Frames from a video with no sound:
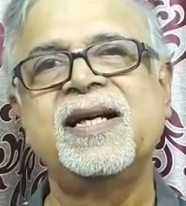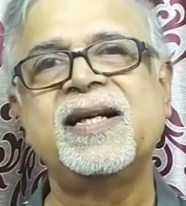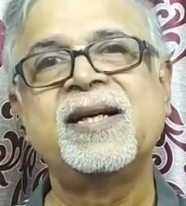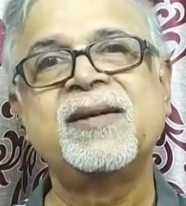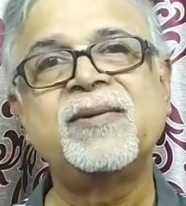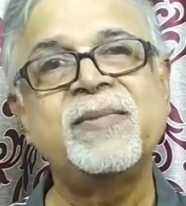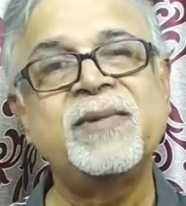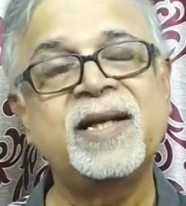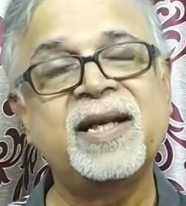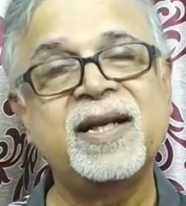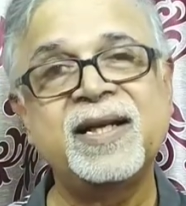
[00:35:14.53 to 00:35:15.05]

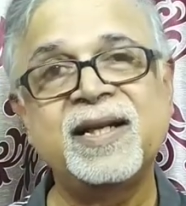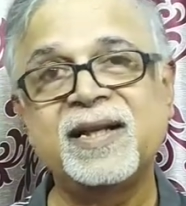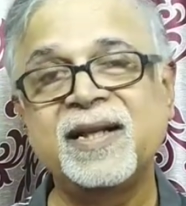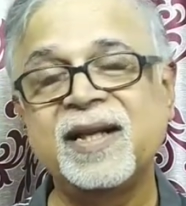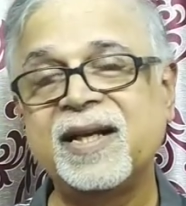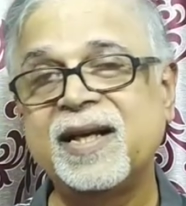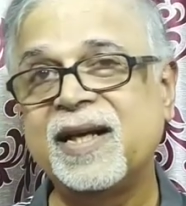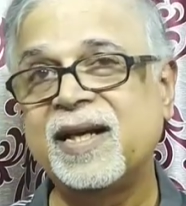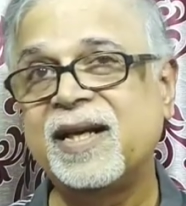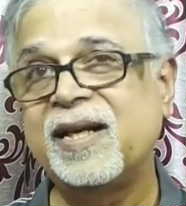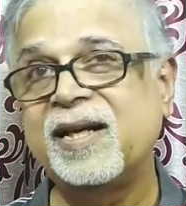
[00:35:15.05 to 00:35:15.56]
Now,
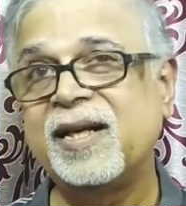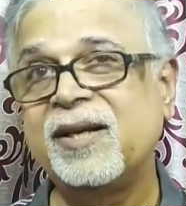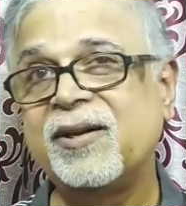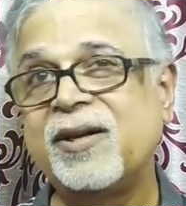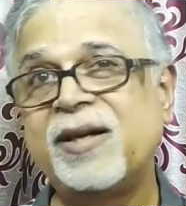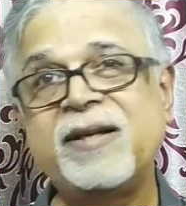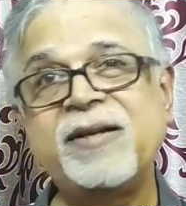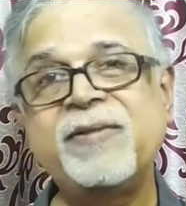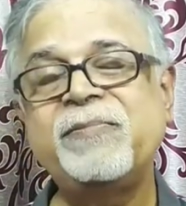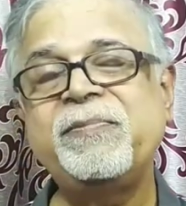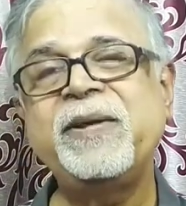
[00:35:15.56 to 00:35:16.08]
a
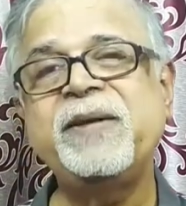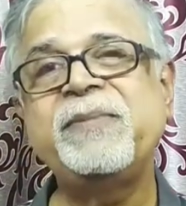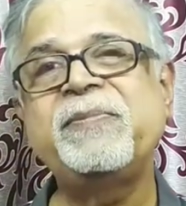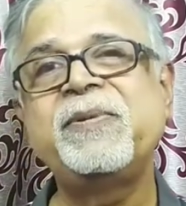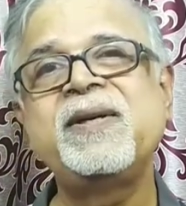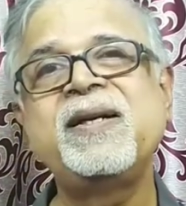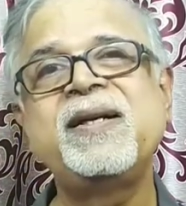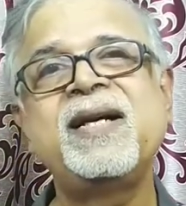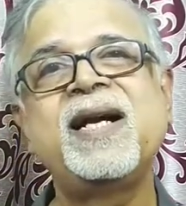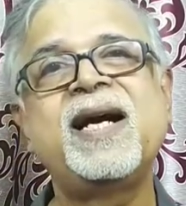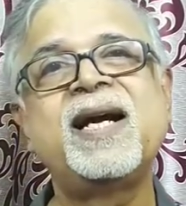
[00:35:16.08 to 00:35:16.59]
lot of
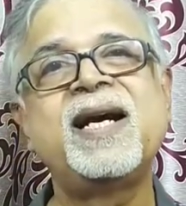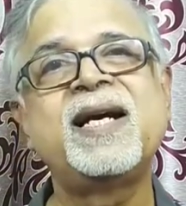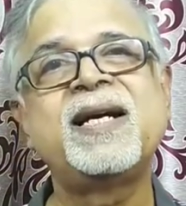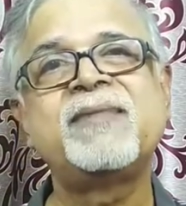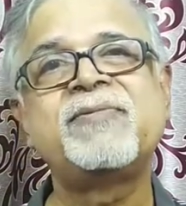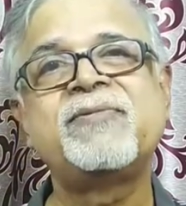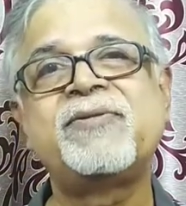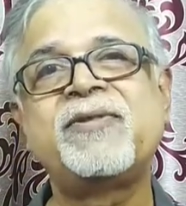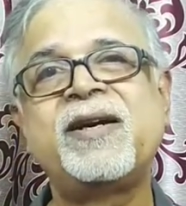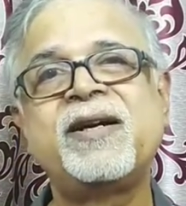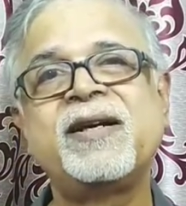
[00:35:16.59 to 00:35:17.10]
people
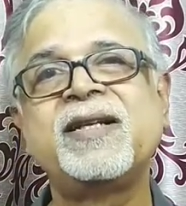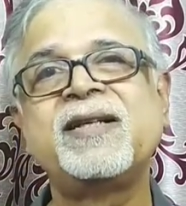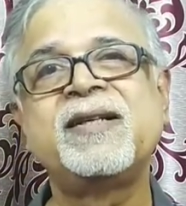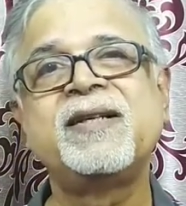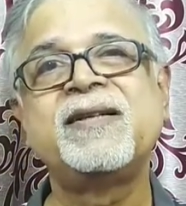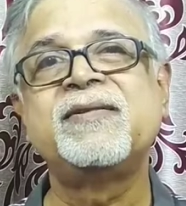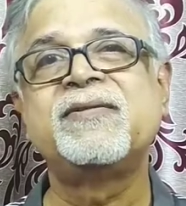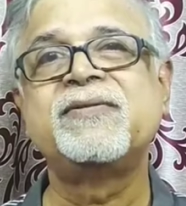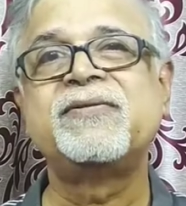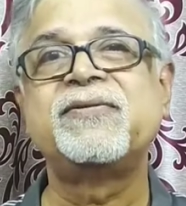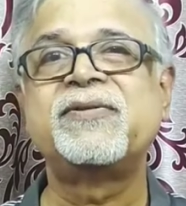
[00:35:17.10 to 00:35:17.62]
are
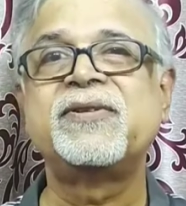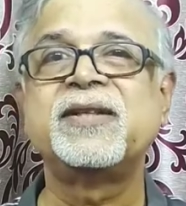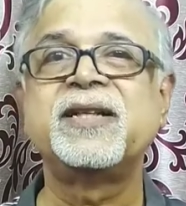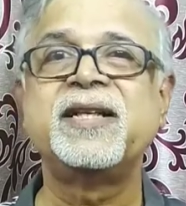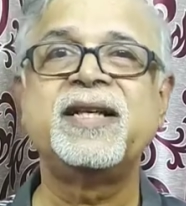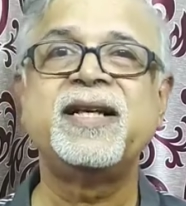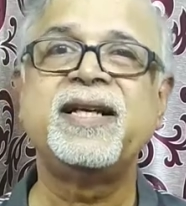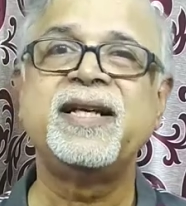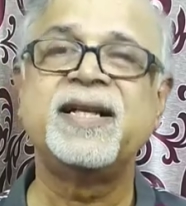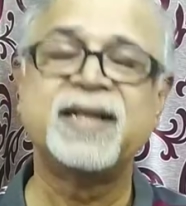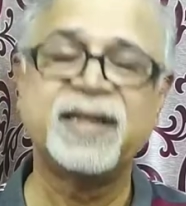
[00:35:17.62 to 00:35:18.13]
fallen for
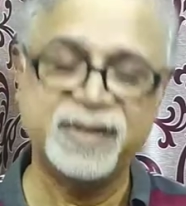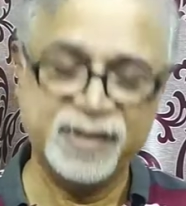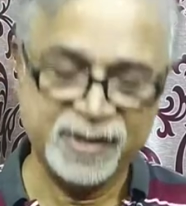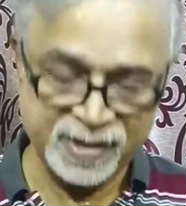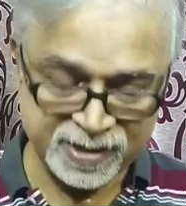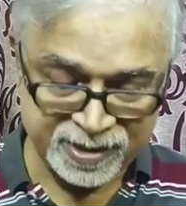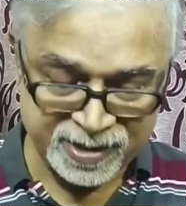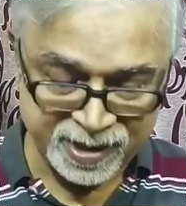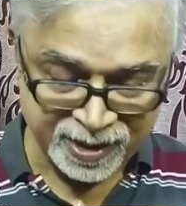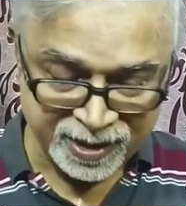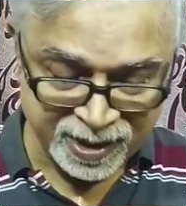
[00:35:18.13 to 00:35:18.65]
the
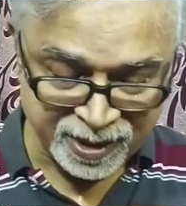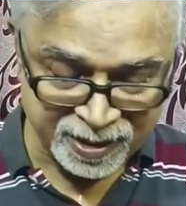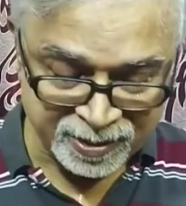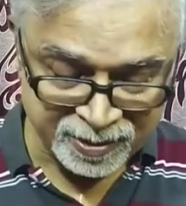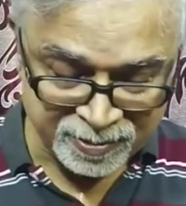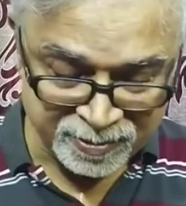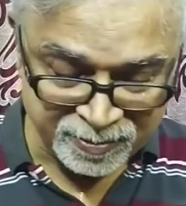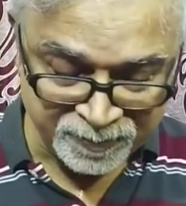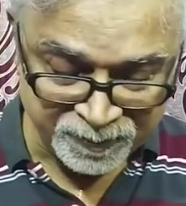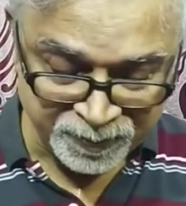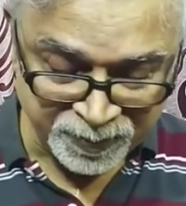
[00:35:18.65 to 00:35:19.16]

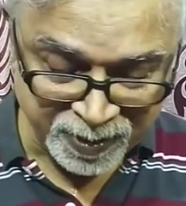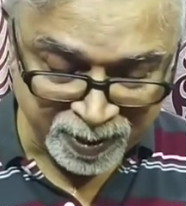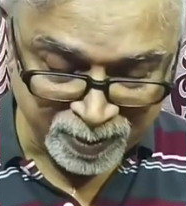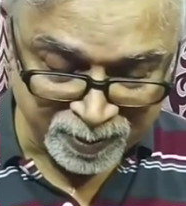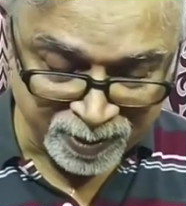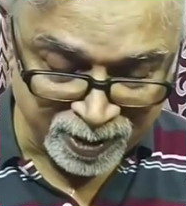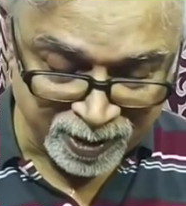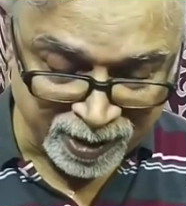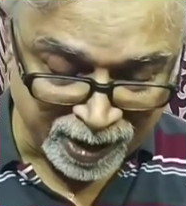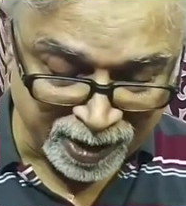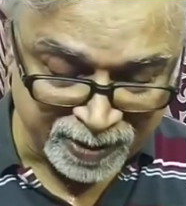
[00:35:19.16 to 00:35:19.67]
second
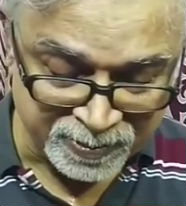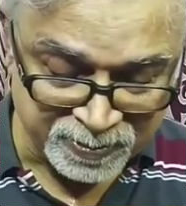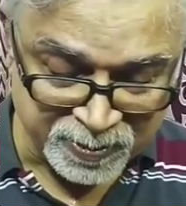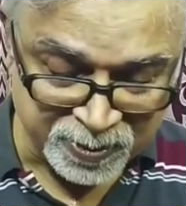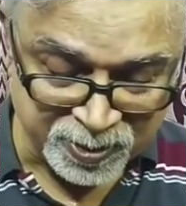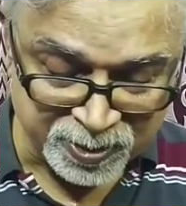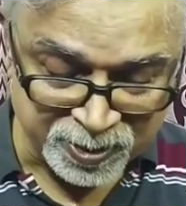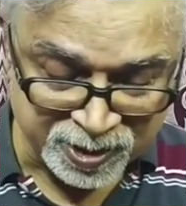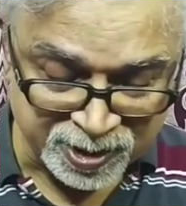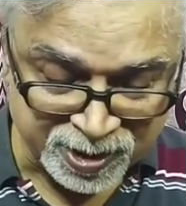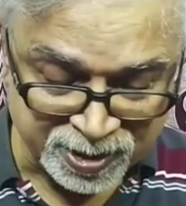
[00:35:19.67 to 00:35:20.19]

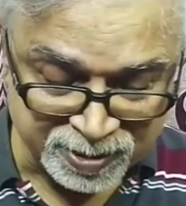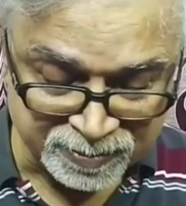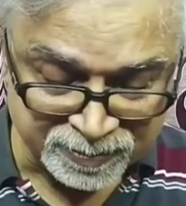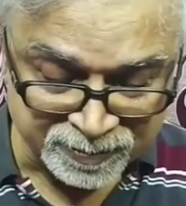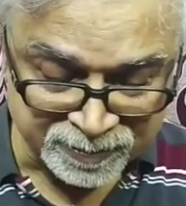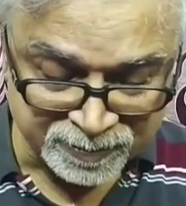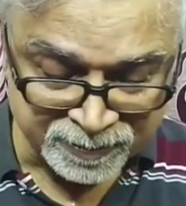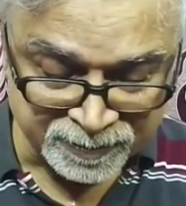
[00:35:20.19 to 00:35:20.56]
approach.